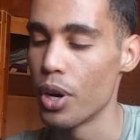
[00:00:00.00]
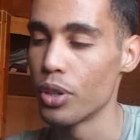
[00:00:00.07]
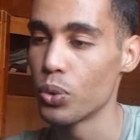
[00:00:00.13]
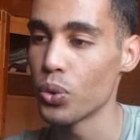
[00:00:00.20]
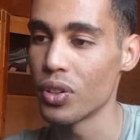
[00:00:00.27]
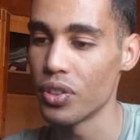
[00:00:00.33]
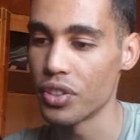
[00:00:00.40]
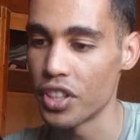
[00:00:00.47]

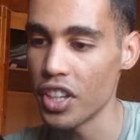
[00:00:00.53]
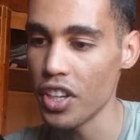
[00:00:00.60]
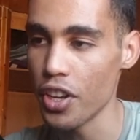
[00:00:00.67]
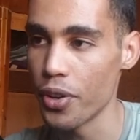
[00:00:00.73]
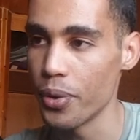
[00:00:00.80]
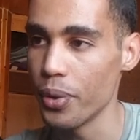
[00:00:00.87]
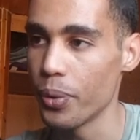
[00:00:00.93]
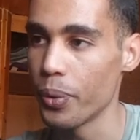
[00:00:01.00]
To
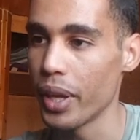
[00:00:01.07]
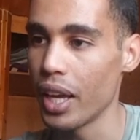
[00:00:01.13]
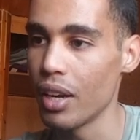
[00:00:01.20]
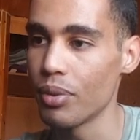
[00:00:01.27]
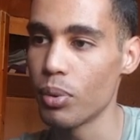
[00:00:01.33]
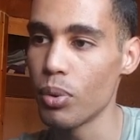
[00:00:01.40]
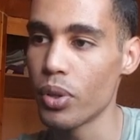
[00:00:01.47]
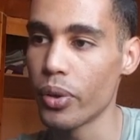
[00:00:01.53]
continue, we
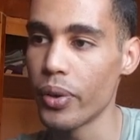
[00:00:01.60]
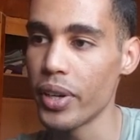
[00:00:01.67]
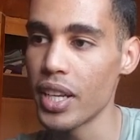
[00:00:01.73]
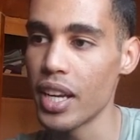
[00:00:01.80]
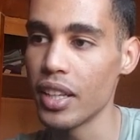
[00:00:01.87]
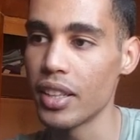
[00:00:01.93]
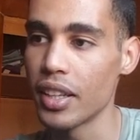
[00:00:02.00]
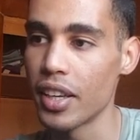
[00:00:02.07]
have to
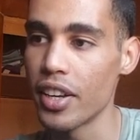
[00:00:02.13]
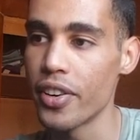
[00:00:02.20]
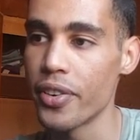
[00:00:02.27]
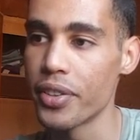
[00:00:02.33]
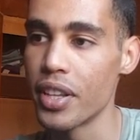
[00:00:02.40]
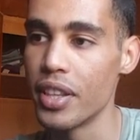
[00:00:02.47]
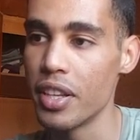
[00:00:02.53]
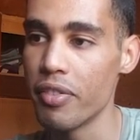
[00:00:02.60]
create here
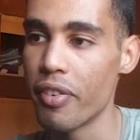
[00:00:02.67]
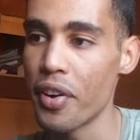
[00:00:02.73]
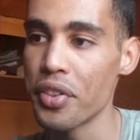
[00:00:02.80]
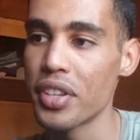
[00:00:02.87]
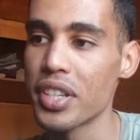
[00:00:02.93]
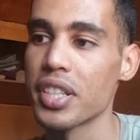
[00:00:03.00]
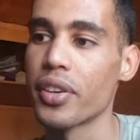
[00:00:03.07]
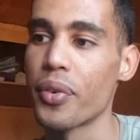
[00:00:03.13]
the
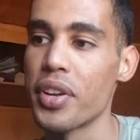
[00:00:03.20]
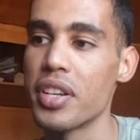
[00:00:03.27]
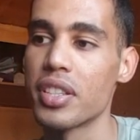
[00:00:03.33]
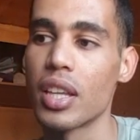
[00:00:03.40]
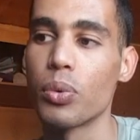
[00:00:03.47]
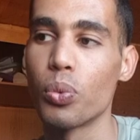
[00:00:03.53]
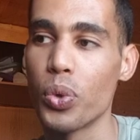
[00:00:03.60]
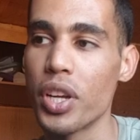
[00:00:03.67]
different screens
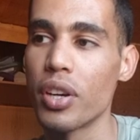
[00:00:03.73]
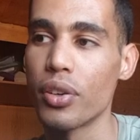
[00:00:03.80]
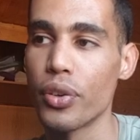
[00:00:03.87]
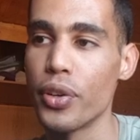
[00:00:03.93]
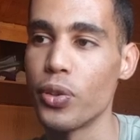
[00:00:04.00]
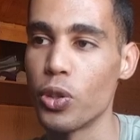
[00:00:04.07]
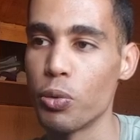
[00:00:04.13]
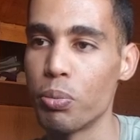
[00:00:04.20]
that we are
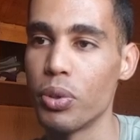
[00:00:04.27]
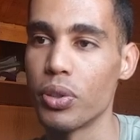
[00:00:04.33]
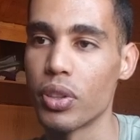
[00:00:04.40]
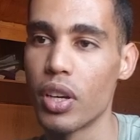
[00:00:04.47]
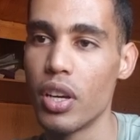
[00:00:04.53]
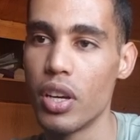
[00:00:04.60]
going to put.